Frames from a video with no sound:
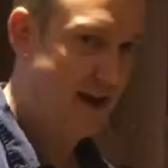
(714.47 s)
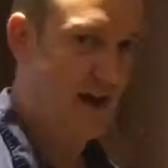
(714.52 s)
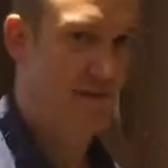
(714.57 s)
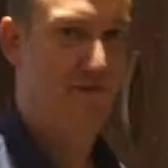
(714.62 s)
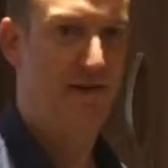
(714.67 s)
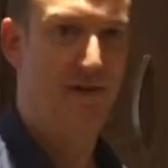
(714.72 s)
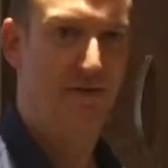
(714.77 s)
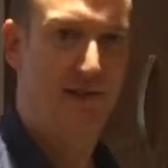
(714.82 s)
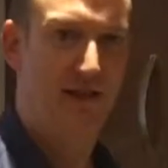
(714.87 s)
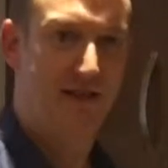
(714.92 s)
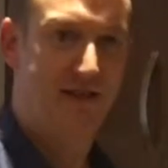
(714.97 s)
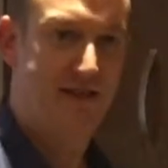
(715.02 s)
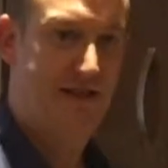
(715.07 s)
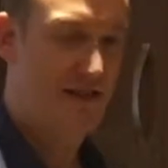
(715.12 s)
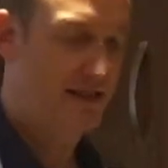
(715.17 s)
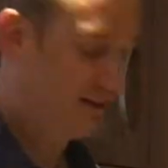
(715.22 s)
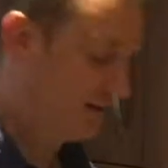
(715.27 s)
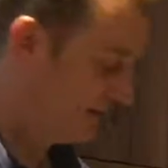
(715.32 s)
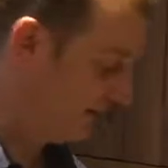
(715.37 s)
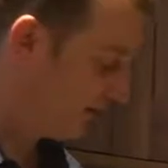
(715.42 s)
I found that
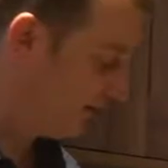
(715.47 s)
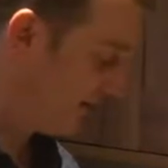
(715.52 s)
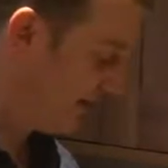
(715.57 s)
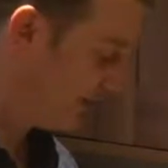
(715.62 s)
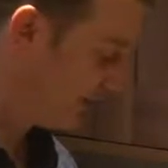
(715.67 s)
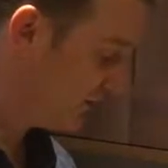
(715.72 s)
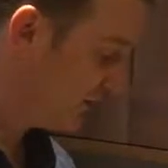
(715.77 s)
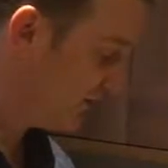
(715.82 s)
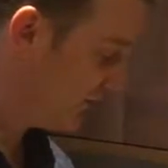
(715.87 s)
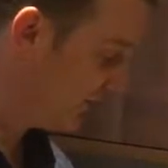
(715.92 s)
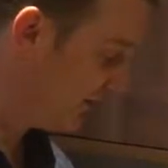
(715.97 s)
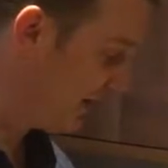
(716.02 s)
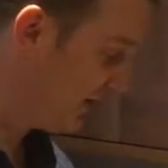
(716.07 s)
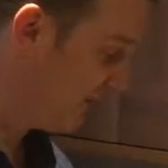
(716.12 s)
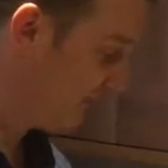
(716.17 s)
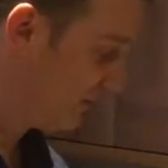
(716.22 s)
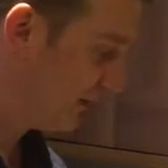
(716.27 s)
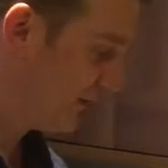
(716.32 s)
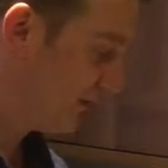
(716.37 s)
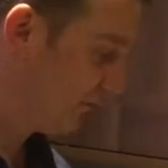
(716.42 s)
technique quite good for
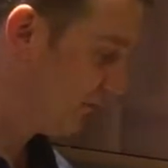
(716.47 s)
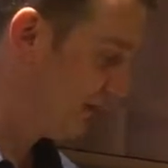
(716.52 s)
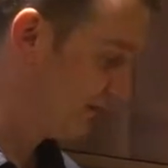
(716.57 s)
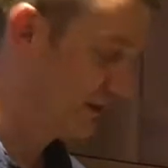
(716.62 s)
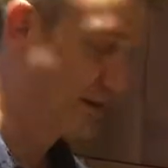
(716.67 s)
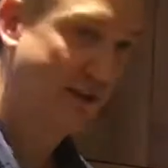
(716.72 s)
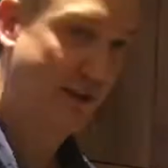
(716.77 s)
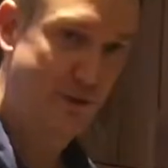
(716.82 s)
helping with the